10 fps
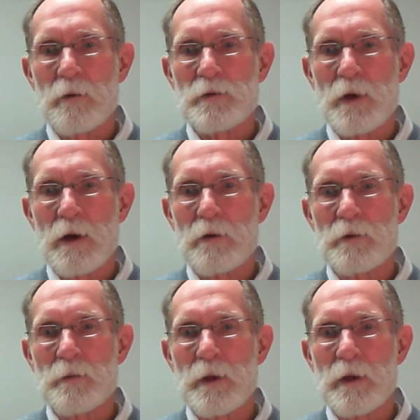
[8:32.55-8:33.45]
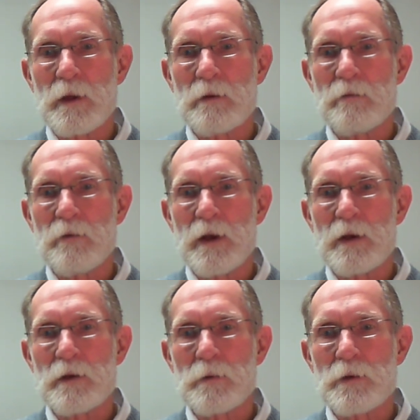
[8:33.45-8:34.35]
was honored to be
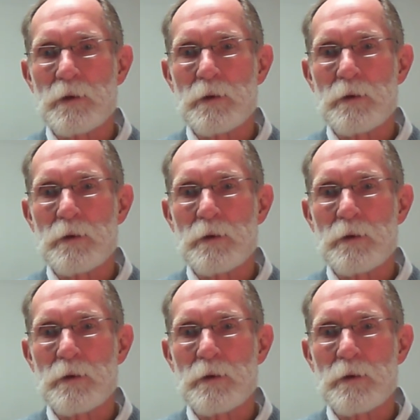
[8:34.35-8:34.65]
invited to